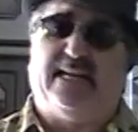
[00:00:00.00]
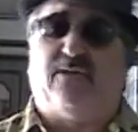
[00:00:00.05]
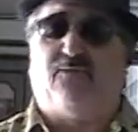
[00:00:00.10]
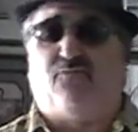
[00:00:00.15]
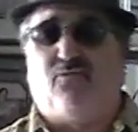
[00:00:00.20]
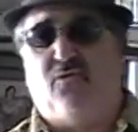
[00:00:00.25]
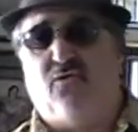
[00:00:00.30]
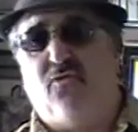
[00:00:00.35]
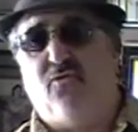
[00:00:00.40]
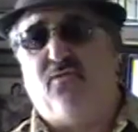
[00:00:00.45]
and
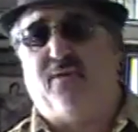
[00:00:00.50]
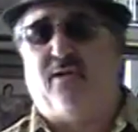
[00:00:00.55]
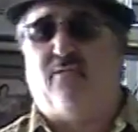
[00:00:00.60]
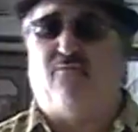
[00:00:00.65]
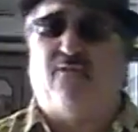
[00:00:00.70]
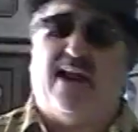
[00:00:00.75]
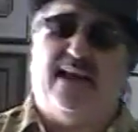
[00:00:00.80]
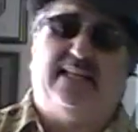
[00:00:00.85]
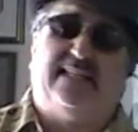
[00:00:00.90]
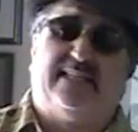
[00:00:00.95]
rude and
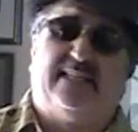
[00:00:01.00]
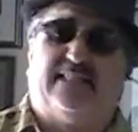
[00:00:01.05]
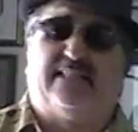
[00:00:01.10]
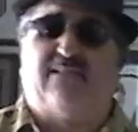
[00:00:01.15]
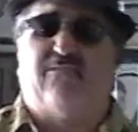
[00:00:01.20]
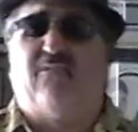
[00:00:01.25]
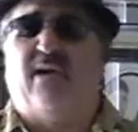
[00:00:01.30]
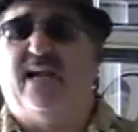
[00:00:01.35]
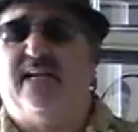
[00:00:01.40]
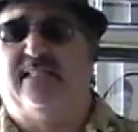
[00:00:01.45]
racist
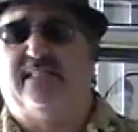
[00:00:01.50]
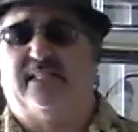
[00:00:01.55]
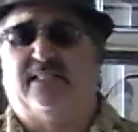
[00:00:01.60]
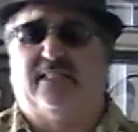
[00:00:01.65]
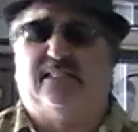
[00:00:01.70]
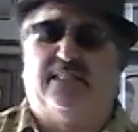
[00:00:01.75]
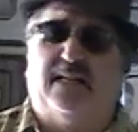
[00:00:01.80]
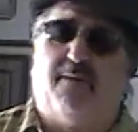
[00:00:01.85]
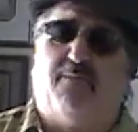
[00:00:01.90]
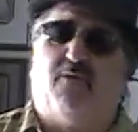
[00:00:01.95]

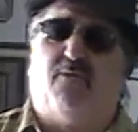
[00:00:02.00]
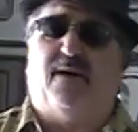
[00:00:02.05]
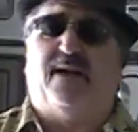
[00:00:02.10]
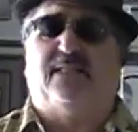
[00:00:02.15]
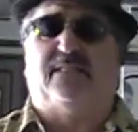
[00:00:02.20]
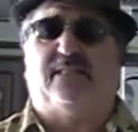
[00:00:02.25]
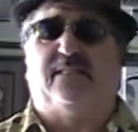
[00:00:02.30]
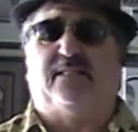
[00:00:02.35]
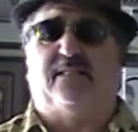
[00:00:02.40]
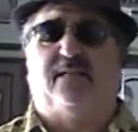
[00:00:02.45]
and double
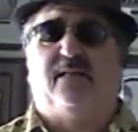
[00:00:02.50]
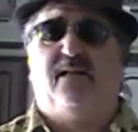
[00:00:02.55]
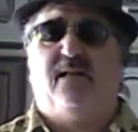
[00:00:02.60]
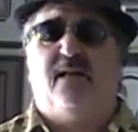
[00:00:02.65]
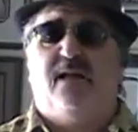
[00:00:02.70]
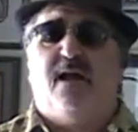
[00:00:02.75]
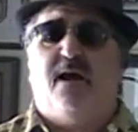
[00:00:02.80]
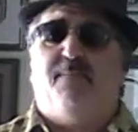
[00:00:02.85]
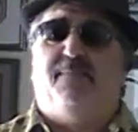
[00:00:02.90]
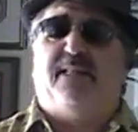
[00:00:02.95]
racist.
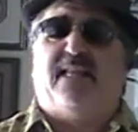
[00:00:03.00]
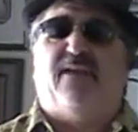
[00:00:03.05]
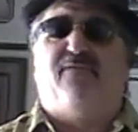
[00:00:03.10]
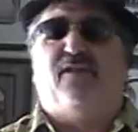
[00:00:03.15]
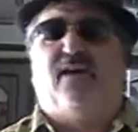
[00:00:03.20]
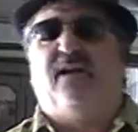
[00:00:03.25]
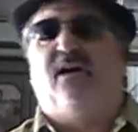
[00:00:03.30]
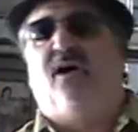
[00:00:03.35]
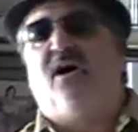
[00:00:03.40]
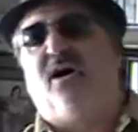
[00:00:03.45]
But they
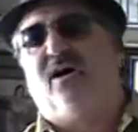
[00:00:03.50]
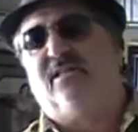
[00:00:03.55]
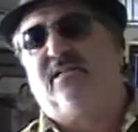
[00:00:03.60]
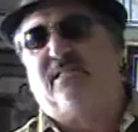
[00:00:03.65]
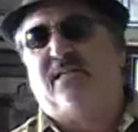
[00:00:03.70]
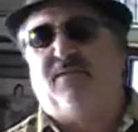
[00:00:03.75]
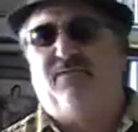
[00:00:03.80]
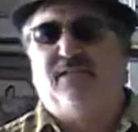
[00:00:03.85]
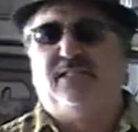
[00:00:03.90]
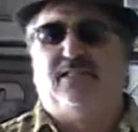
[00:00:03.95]
forget all the
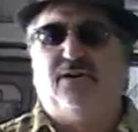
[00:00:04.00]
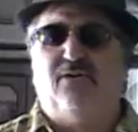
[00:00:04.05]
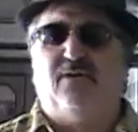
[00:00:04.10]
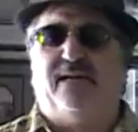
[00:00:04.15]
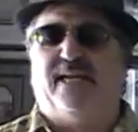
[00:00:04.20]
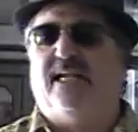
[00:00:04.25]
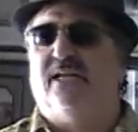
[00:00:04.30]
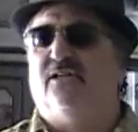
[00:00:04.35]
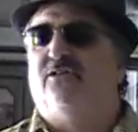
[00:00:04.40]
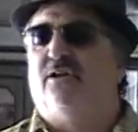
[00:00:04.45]
stuff he's doing,
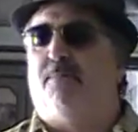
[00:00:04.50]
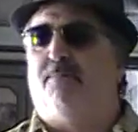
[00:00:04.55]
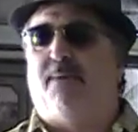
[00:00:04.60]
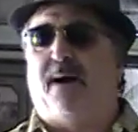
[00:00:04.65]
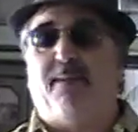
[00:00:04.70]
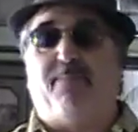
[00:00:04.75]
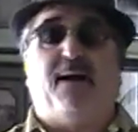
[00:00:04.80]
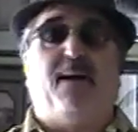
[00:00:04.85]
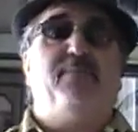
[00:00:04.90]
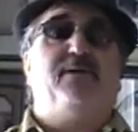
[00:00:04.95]
Keystone
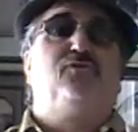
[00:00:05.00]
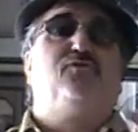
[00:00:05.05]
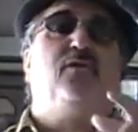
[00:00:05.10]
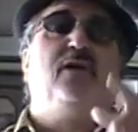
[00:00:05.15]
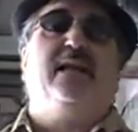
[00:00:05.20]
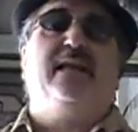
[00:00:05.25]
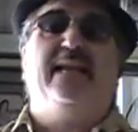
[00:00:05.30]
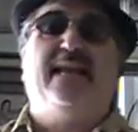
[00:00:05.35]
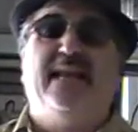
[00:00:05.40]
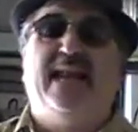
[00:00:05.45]
Pipeline. I've been
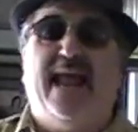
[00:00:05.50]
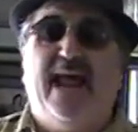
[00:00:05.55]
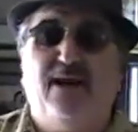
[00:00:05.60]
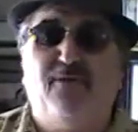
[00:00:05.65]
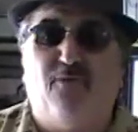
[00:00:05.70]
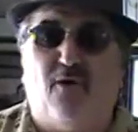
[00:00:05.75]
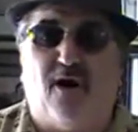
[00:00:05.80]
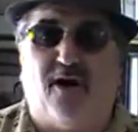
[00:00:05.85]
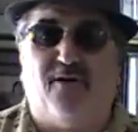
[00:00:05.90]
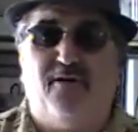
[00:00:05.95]
drilling in
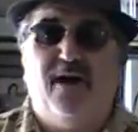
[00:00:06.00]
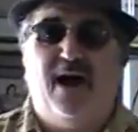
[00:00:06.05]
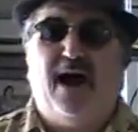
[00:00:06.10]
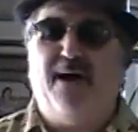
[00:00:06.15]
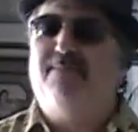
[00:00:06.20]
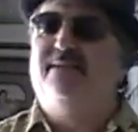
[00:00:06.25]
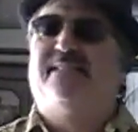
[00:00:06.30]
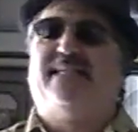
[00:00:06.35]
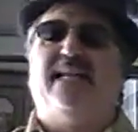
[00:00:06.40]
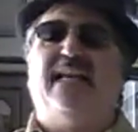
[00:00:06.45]
Anwar. I've
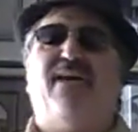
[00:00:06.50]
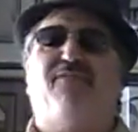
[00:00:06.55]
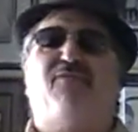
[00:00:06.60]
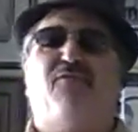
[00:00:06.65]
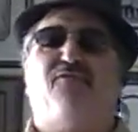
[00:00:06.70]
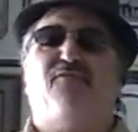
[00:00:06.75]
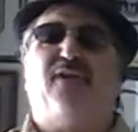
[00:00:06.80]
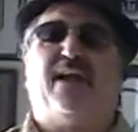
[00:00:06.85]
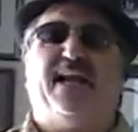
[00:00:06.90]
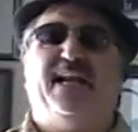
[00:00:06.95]
been saying that
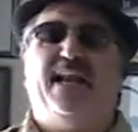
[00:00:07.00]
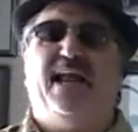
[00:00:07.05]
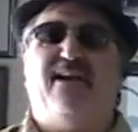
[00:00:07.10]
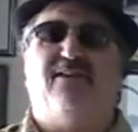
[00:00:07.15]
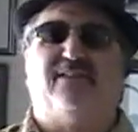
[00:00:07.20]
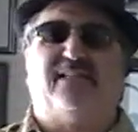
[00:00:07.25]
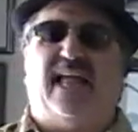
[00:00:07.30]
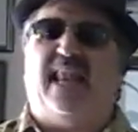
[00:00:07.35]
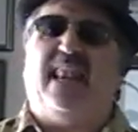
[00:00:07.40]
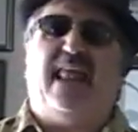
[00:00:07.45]
for freaking
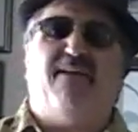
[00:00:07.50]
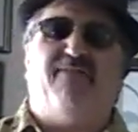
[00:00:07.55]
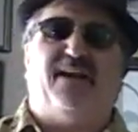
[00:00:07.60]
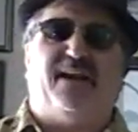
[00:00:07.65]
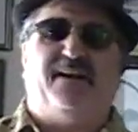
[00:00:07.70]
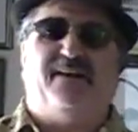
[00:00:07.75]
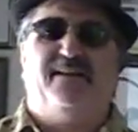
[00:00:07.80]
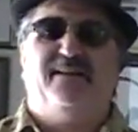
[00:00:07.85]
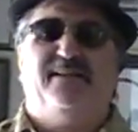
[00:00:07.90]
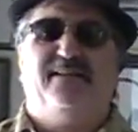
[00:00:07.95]
years. I love
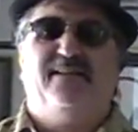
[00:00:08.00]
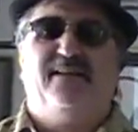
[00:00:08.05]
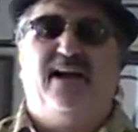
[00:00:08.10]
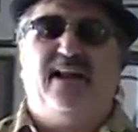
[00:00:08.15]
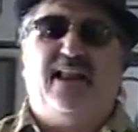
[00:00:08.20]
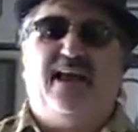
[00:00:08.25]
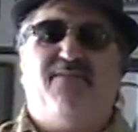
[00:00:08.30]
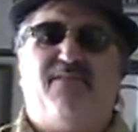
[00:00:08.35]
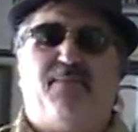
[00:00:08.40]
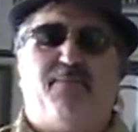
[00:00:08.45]
it. I
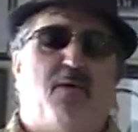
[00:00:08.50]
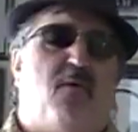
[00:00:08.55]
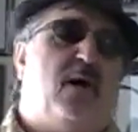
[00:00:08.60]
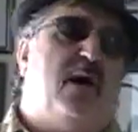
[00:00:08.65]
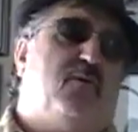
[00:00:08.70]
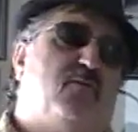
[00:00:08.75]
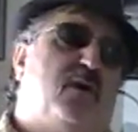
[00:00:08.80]
love it. But Warren